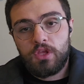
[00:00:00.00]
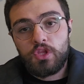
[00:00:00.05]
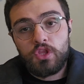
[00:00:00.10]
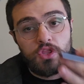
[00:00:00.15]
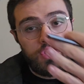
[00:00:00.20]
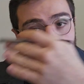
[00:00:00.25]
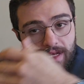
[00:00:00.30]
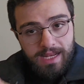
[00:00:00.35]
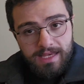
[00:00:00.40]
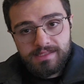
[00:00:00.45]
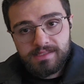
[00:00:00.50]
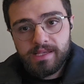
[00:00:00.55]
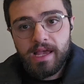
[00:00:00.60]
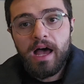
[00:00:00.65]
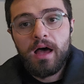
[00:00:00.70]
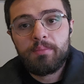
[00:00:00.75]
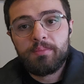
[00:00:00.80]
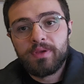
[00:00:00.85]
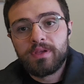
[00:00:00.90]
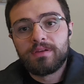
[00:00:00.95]
the less
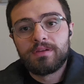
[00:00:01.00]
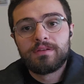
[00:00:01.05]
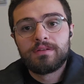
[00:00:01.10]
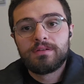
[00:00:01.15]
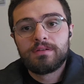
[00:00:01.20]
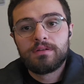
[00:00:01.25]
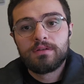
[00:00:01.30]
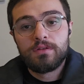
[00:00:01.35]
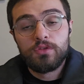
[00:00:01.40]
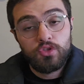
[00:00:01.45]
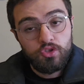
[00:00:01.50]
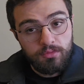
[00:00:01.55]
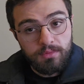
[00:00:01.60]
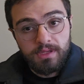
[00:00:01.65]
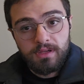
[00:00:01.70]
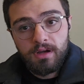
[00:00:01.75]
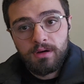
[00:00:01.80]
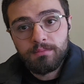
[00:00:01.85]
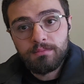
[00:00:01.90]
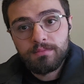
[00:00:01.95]
happy you
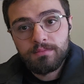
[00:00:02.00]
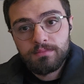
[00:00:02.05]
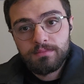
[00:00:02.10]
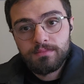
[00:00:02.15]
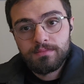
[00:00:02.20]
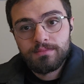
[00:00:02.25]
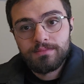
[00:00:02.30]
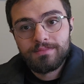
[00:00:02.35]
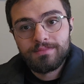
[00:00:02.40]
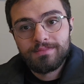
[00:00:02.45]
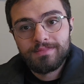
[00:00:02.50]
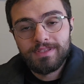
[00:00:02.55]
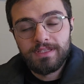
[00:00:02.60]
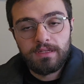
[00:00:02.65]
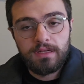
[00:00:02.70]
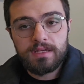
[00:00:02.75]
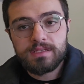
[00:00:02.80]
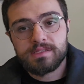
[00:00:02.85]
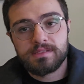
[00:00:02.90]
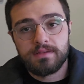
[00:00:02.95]
become, the
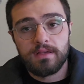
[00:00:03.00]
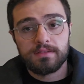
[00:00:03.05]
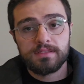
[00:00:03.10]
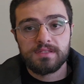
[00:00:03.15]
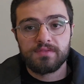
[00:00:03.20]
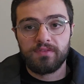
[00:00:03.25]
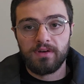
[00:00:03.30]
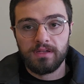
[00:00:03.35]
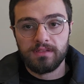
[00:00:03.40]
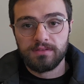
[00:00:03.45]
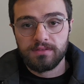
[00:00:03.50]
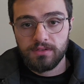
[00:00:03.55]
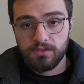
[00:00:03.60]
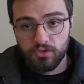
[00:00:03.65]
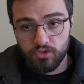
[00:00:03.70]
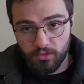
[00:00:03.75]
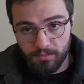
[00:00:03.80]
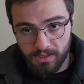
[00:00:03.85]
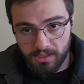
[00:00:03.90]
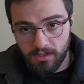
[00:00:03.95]
less satisfied
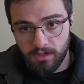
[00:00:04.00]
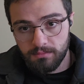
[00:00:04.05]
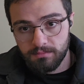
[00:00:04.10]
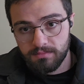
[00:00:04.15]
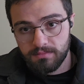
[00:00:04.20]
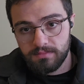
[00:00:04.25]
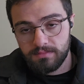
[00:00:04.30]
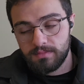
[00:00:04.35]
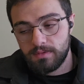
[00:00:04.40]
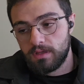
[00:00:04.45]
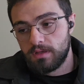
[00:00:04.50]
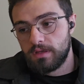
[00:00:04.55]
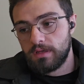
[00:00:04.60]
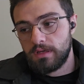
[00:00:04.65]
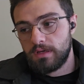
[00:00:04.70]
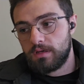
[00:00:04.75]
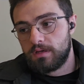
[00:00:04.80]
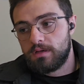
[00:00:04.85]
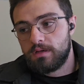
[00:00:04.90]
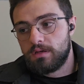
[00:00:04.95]
you become.
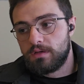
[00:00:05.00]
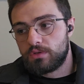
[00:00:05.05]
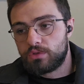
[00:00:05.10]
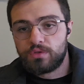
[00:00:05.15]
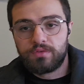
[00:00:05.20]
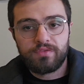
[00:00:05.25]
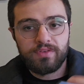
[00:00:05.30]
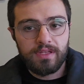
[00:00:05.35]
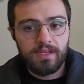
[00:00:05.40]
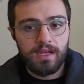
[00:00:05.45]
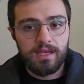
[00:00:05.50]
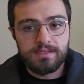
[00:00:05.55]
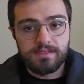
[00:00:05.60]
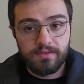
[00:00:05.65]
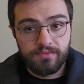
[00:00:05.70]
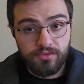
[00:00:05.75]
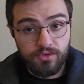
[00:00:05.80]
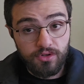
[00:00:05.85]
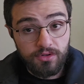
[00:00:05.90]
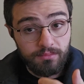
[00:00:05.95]
You feel as
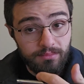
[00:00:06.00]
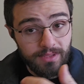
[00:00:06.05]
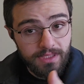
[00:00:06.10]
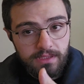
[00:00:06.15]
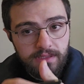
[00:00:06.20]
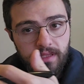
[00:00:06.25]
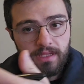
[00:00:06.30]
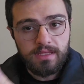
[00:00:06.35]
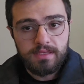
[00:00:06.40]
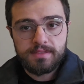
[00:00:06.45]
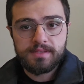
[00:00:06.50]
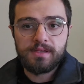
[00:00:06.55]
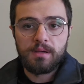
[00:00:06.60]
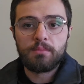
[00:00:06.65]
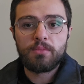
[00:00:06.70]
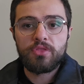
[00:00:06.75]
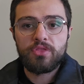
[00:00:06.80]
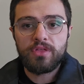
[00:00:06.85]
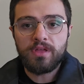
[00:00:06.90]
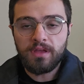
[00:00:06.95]
if you're building
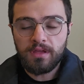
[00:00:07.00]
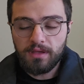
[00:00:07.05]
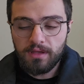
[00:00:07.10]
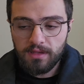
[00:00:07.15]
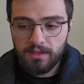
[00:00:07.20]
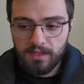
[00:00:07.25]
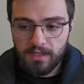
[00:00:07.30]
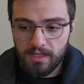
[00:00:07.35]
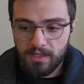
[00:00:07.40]
something